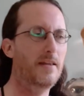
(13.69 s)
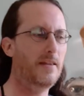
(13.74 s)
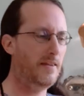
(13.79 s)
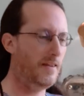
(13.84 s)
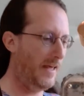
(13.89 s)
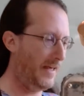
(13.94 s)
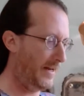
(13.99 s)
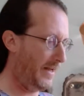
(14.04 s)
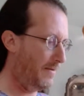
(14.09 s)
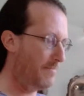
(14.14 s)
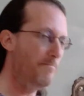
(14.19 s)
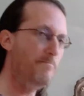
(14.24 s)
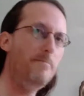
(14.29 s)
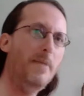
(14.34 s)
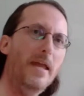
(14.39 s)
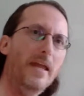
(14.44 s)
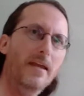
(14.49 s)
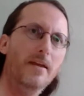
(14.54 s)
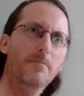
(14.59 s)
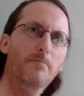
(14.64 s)
that I
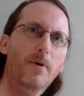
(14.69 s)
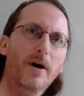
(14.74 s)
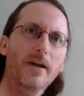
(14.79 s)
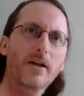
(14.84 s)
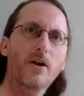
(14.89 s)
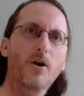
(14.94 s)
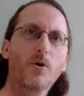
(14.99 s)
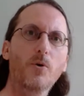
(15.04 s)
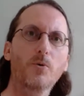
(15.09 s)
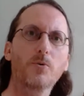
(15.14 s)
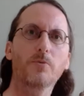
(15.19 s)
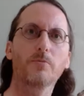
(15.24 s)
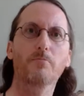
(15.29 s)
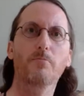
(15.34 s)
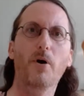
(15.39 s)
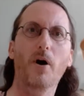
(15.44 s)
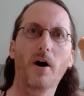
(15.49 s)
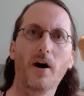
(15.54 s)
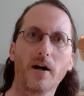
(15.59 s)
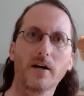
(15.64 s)
make my own
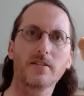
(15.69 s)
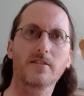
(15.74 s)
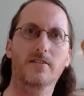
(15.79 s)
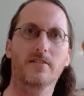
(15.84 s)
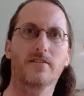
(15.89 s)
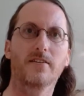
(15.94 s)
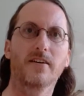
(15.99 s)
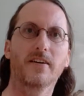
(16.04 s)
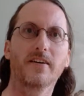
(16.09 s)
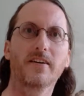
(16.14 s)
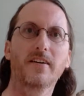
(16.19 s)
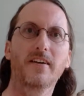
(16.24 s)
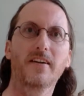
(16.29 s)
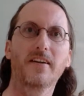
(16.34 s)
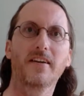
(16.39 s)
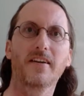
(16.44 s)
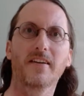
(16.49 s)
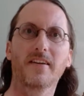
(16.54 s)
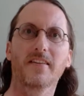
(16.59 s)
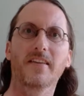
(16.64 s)
pasta,
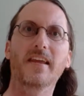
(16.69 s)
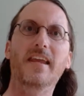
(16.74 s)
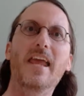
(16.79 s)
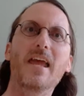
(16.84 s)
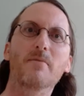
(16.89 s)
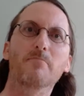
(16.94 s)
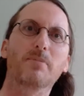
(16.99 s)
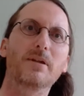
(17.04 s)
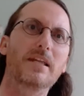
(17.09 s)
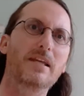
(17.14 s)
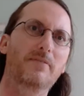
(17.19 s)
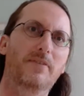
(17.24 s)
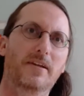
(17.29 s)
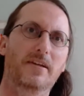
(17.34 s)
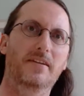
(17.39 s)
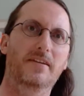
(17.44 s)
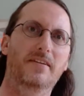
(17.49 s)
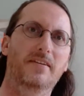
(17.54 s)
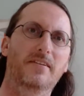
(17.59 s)
they can't believe it.